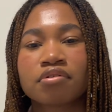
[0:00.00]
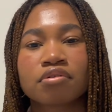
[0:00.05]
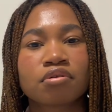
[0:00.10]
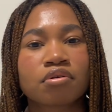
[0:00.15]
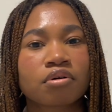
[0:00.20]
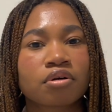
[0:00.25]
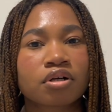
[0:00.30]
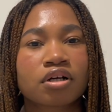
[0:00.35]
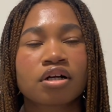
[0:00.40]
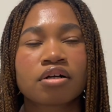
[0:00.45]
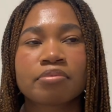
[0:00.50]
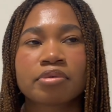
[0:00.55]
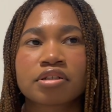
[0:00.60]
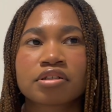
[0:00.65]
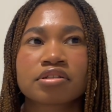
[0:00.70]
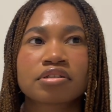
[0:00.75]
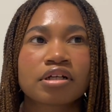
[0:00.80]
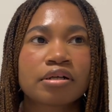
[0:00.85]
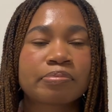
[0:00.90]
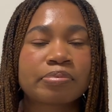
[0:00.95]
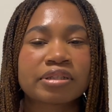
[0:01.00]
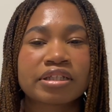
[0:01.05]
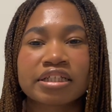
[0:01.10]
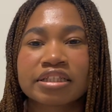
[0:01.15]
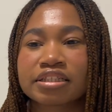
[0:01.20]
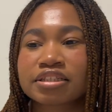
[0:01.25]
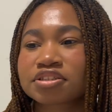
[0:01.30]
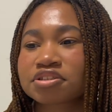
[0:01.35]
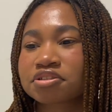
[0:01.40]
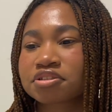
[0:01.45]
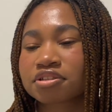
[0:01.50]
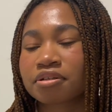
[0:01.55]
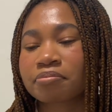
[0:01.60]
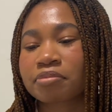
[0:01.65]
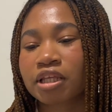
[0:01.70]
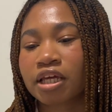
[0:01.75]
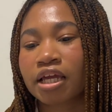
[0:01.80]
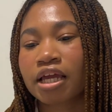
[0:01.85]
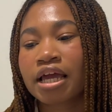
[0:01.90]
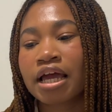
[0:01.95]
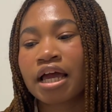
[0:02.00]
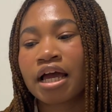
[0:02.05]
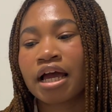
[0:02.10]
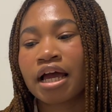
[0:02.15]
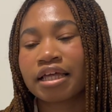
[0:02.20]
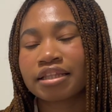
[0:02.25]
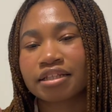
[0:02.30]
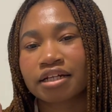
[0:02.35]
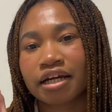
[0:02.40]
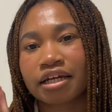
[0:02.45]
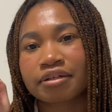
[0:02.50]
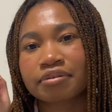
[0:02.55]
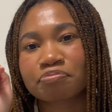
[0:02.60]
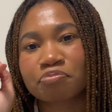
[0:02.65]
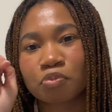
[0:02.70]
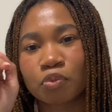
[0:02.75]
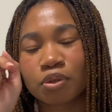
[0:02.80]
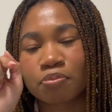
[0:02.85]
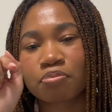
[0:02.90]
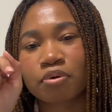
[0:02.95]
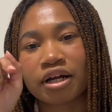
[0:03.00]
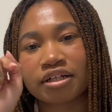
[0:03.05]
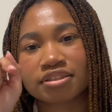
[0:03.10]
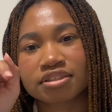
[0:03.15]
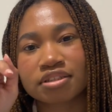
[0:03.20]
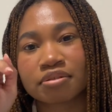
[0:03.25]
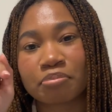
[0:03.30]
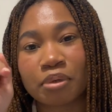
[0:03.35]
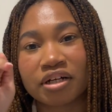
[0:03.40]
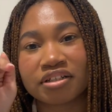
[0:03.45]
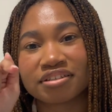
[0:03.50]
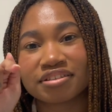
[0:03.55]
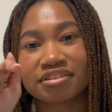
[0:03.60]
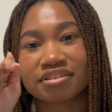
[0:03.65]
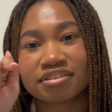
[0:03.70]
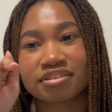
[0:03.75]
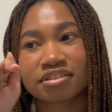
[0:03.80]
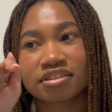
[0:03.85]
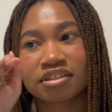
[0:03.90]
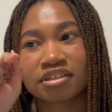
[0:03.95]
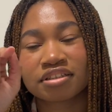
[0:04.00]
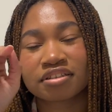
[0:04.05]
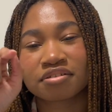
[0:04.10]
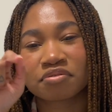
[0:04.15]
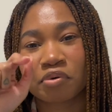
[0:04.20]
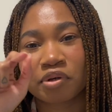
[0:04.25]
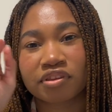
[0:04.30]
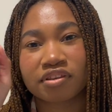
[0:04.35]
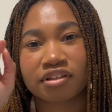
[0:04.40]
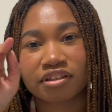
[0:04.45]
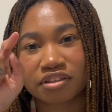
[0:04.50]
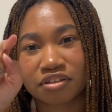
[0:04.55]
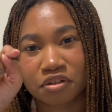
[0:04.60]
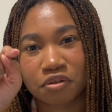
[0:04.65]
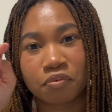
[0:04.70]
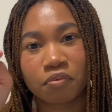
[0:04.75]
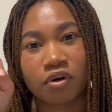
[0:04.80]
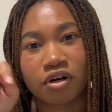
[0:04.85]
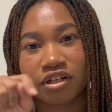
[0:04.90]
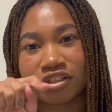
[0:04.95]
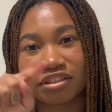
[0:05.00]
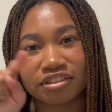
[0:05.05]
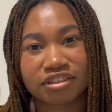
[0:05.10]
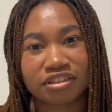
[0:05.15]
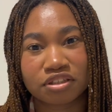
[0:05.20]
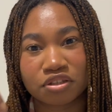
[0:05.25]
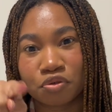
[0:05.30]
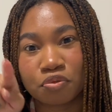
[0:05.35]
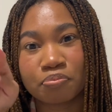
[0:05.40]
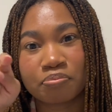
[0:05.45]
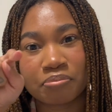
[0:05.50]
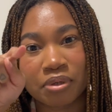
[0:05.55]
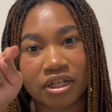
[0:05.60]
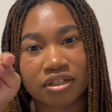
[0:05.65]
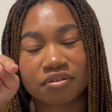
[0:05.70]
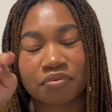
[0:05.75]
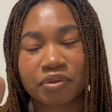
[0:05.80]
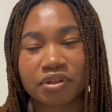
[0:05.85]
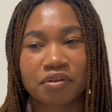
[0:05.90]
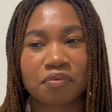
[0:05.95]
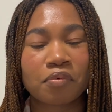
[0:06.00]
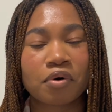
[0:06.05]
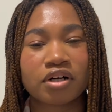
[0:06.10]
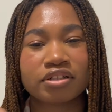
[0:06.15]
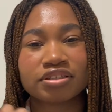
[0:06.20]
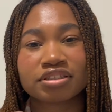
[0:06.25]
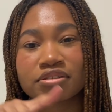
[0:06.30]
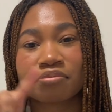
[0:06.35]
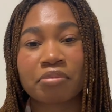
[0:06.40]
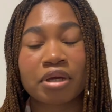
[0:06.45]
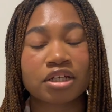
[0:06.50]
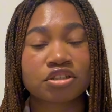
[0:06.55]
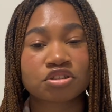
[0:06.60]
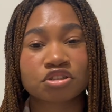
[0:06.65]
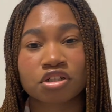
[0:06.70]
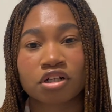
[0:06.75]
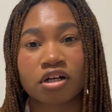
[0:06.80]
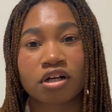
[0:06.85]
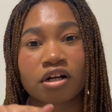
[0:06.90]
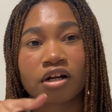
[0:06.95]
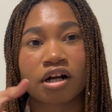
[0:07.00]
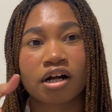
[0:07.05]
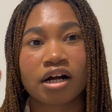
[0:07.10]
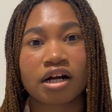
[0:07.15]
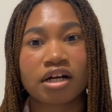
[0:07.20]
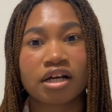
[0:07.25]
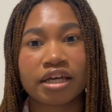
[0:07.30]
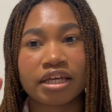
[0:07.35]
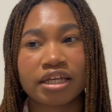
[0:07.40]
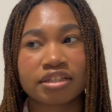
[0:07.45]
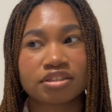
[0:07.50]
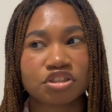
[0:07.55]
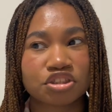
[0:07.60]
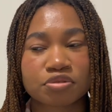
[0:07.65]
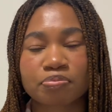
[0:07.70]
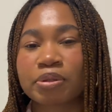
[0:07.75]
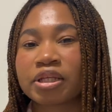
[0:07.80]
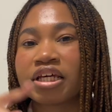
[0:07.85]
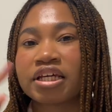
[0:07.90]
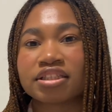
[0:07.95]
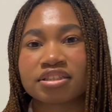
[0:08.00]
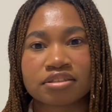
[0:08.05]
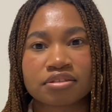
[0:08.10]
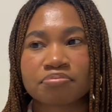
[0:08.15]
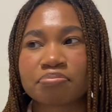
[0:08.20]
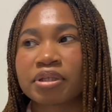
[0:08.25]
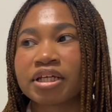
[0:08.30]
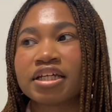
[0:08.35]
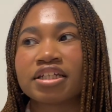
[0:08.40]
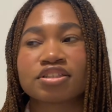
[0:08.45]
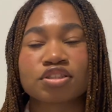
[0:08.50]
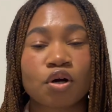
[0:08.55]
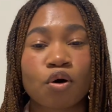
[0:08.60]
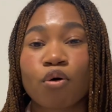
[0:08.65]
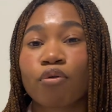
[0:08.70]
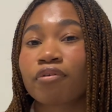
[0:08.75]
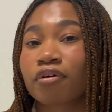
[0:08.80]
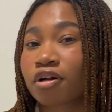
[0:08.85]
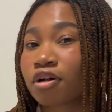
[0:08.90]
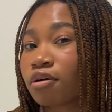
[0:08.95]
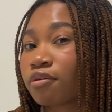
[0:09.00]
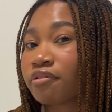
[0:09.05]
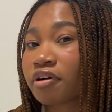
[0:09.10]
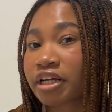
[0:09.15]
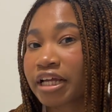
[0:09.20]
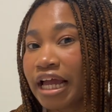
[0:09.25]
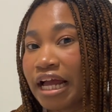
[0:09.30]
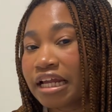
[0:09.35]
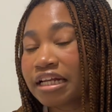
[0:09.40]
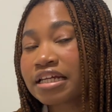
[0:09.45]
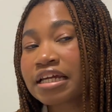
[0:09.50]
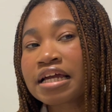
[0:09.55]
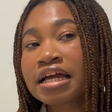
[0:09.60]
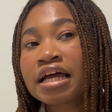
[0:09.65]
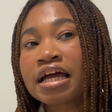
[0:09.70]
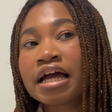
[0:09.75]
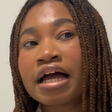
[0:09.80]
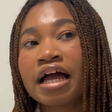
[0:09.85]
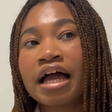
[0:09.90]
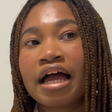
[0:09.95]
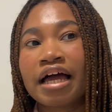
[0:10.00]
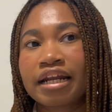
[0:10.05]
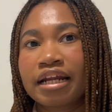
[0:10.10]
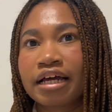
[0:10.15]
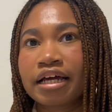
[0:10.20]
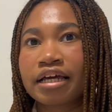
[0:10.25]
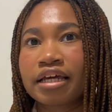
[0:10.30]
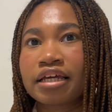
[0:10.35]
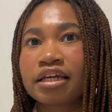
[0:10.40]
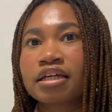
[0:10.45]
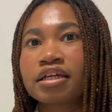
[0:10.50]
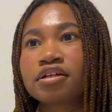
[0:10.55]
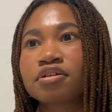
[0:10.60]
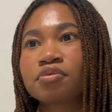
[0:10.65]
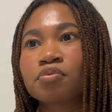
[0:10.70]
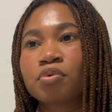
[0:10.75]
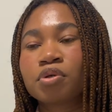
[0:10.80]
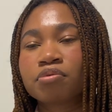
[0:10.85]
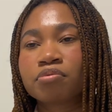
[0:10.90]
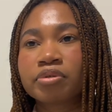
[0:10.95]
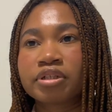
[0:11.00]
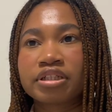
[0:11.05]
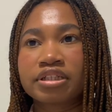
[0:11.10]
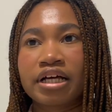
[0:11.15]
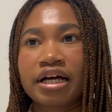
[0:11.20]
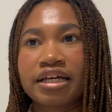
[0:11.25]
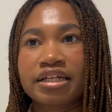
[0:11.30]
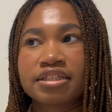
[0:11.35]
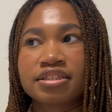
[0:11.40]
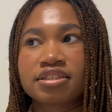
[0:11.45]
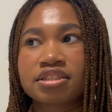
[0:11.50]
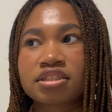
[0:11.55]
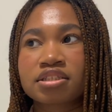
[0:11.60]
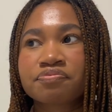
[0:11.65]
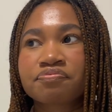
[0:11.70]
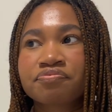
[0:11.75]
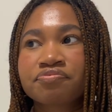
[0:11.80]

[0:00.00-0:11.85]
or come on a playlist or something, and then I would press the button with the little one, the loop button with the one, to make sure it just plays and plays over and over again. And I would realize